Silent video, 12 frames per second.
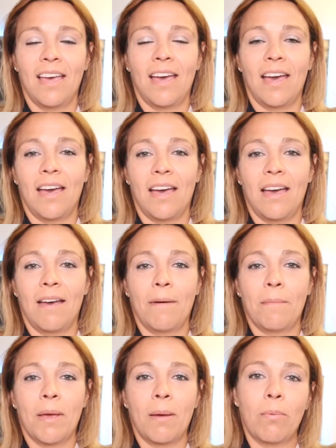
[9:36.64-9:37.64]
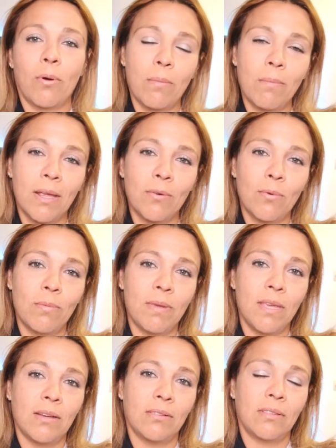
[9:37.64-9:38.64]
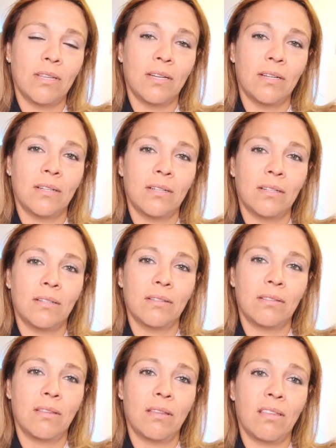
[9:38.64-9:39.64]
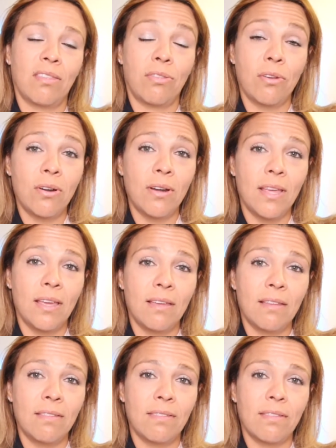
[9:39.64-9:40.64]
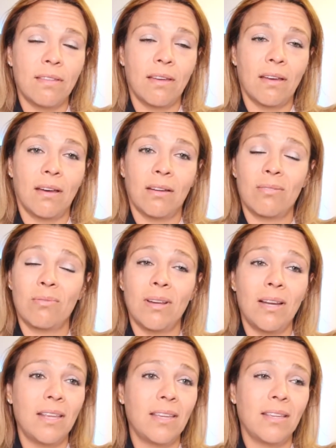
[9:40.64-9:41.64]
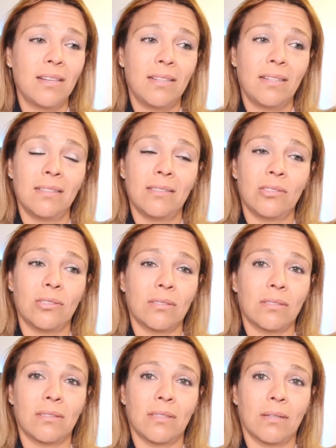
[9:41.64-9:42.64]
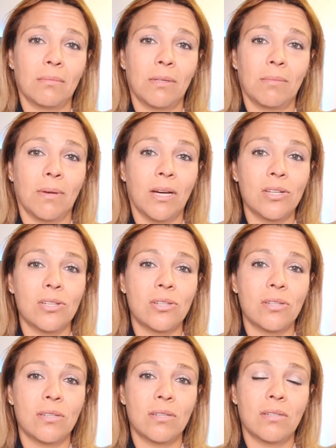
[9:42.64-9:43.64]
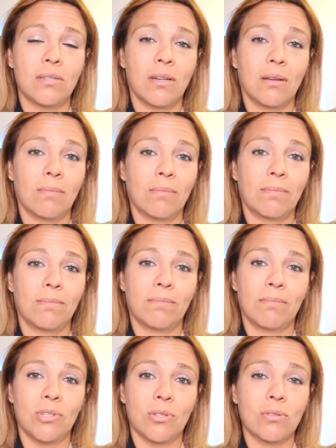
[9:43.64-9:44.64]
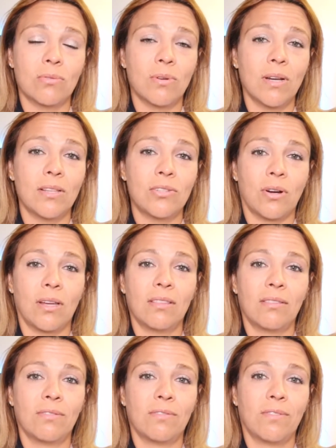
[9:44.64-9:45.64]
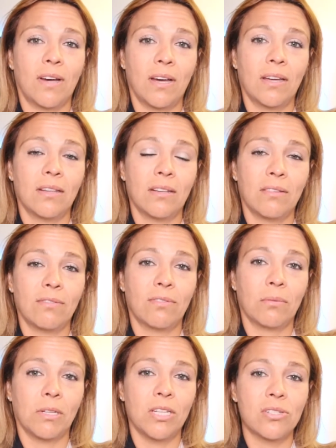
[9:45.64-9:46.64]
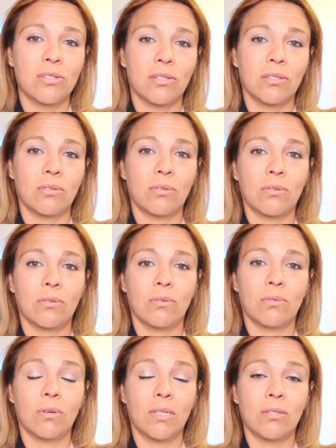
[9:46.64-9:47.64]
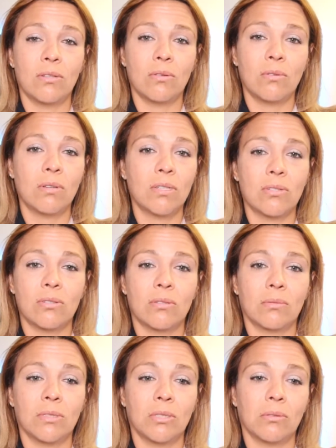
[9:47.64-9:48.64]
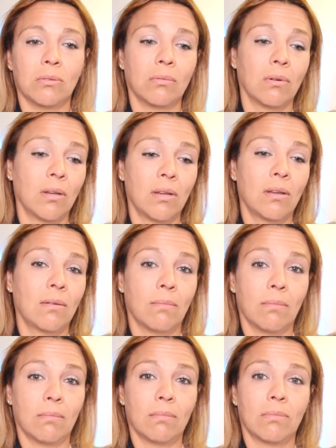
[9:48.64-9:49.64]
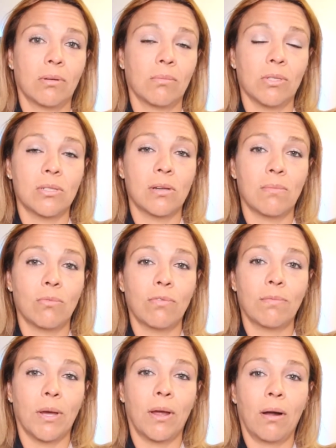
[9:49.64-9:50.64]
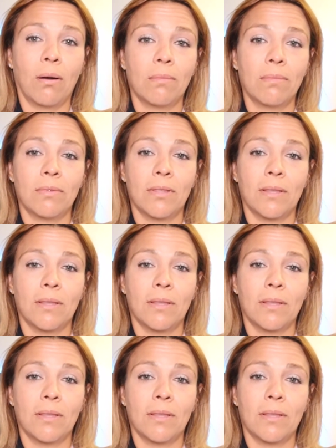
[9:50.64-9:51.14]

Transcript: My appointment will be until the 30th. Really, he didn't just tell me much. He just really trying to find information to do what to do. He just told me to don't pretty much move my arm,